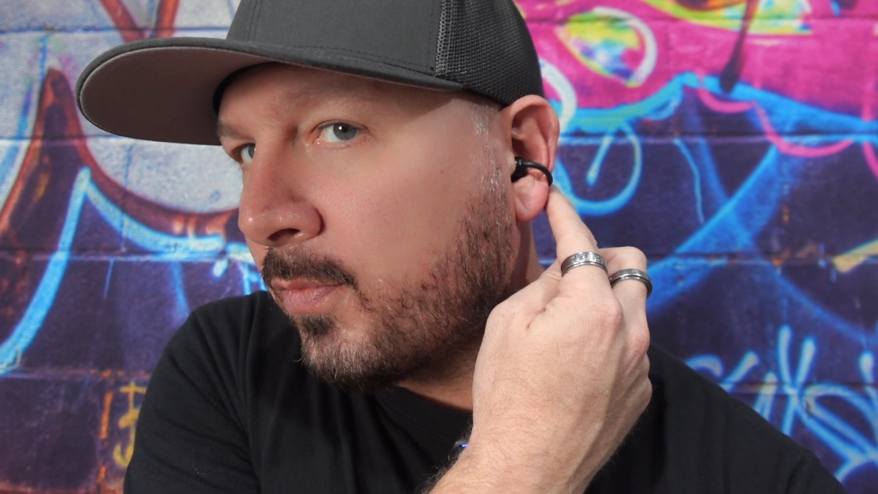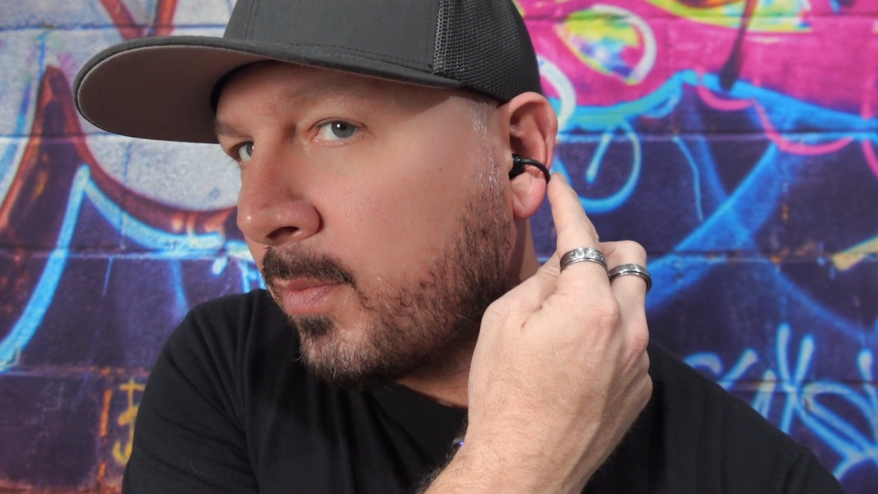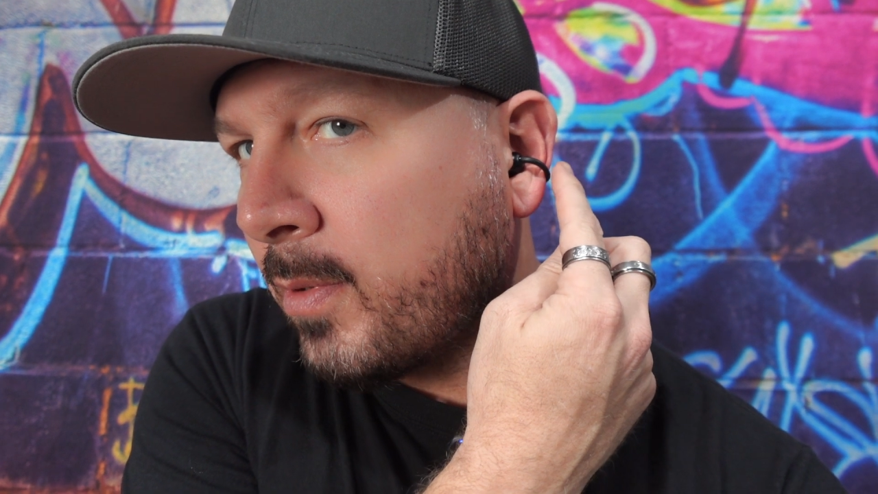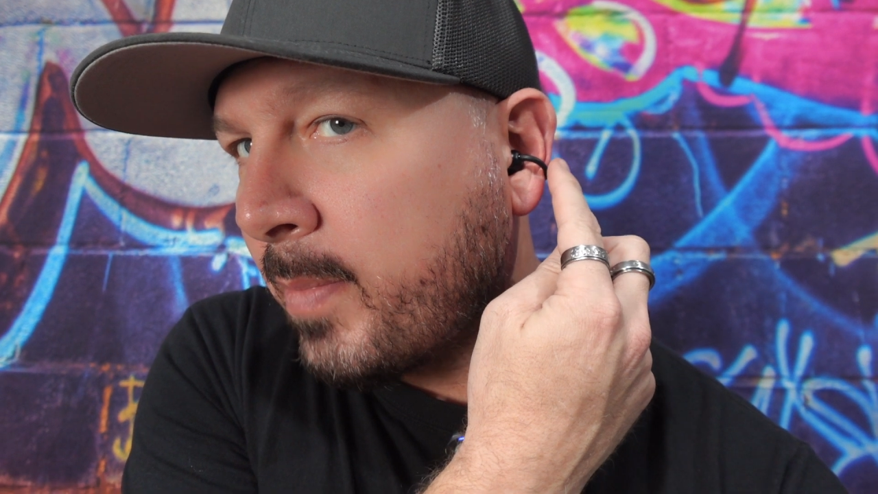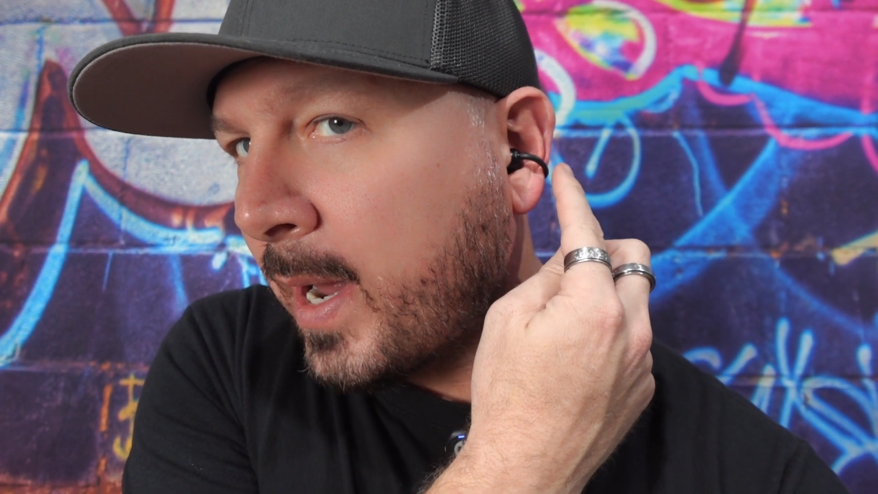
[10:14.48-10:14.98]

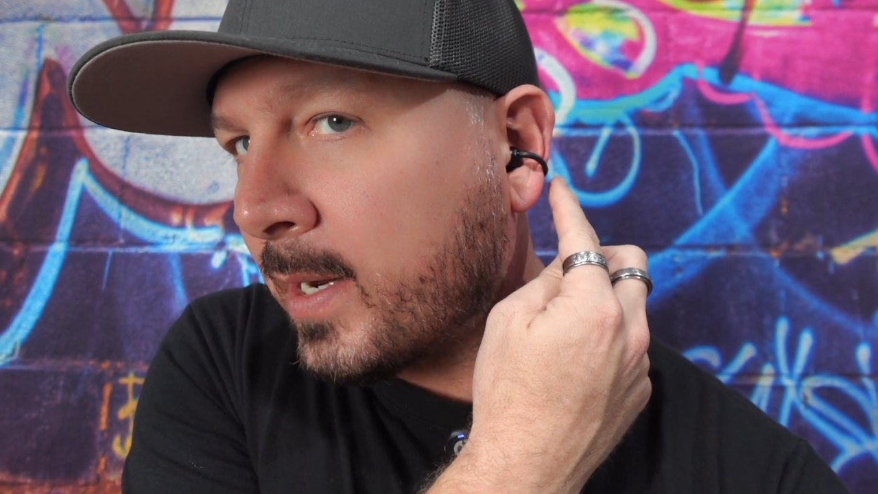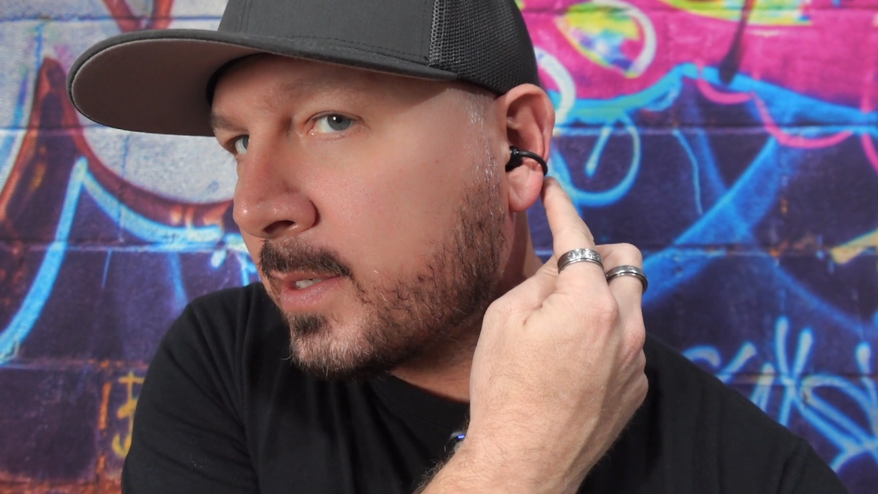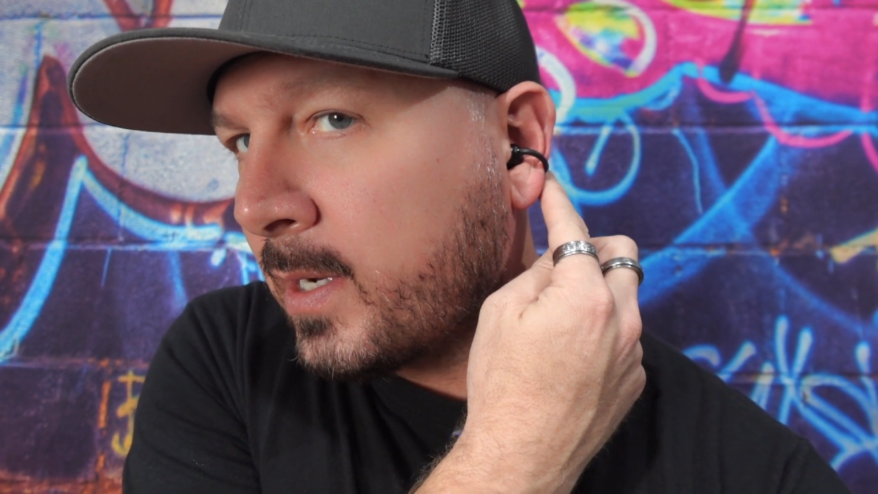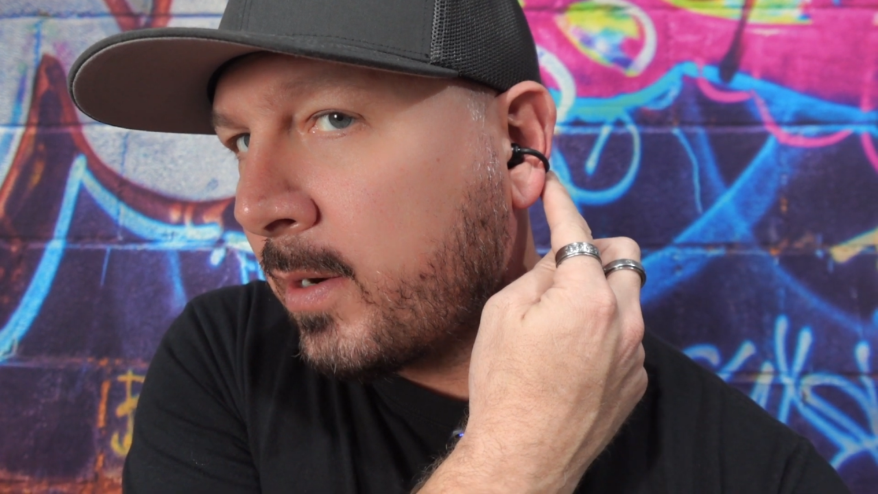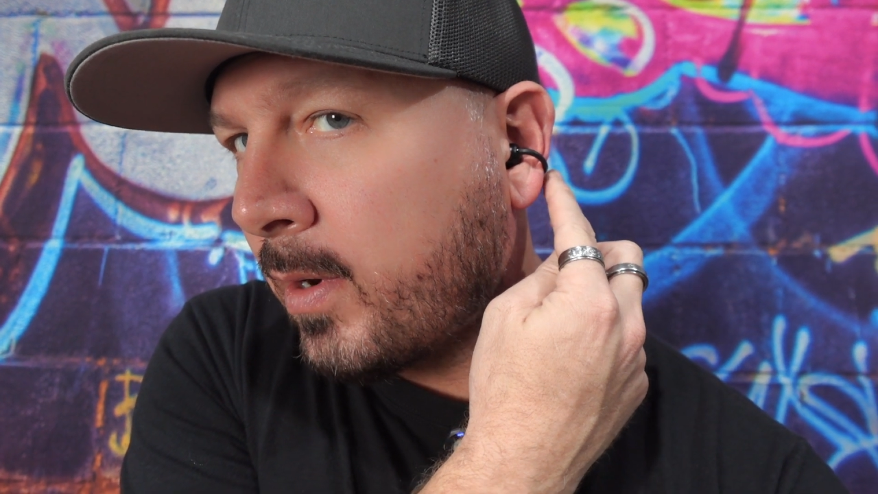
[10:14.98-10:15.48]
from the back
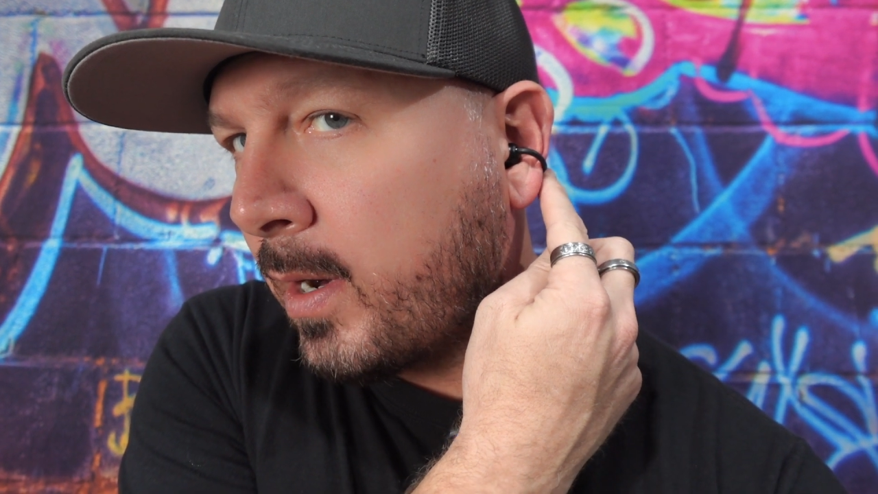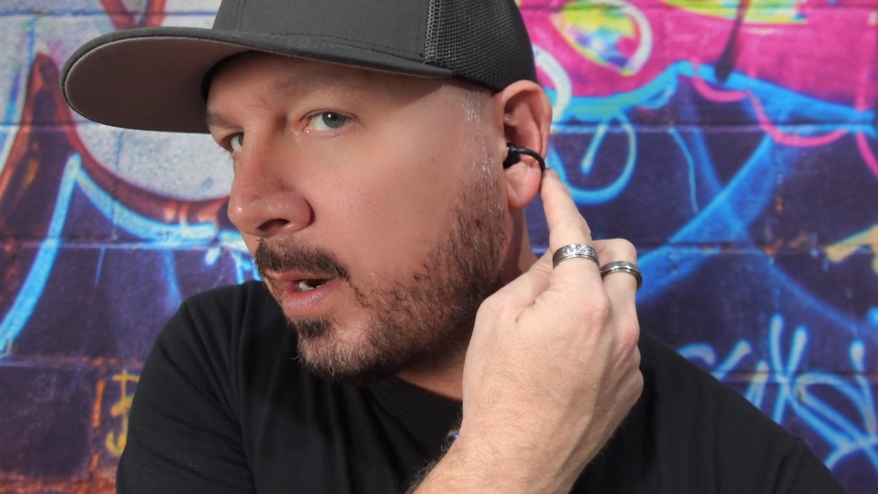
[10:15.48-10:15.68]
side right